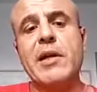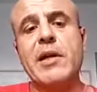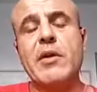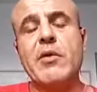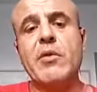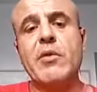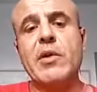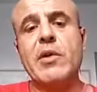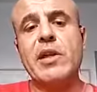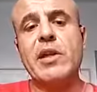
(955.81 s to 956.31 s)

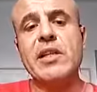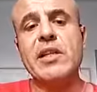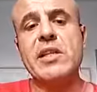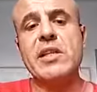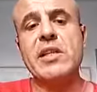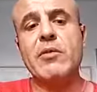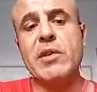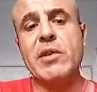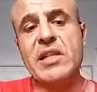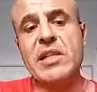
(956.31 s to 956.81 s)
which is
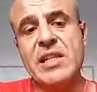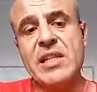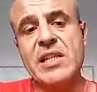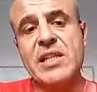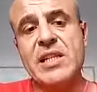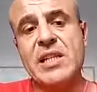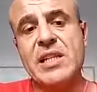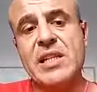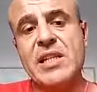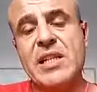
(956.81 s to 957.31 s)

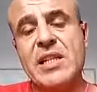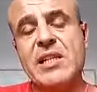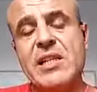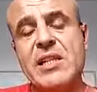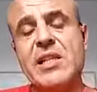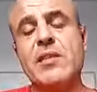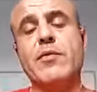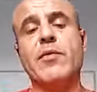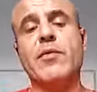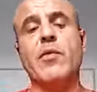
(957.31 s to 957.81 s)

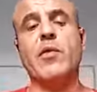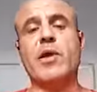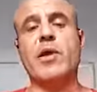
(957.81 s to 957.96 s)
64.